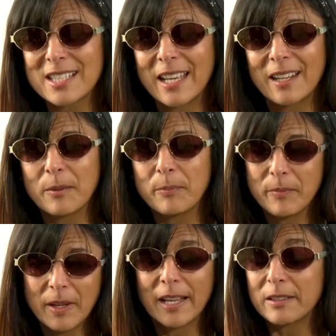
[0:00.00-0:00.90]
and
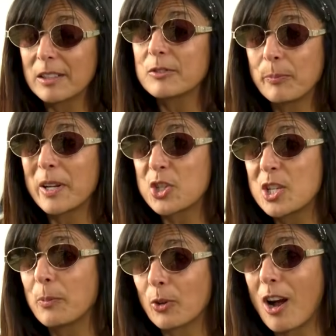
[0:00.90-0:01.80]
at much
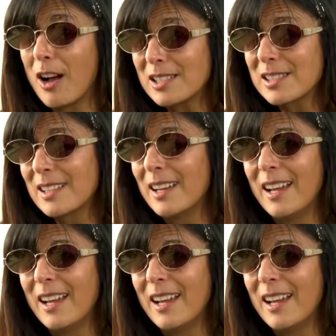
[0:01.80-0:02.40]
cheaper costs.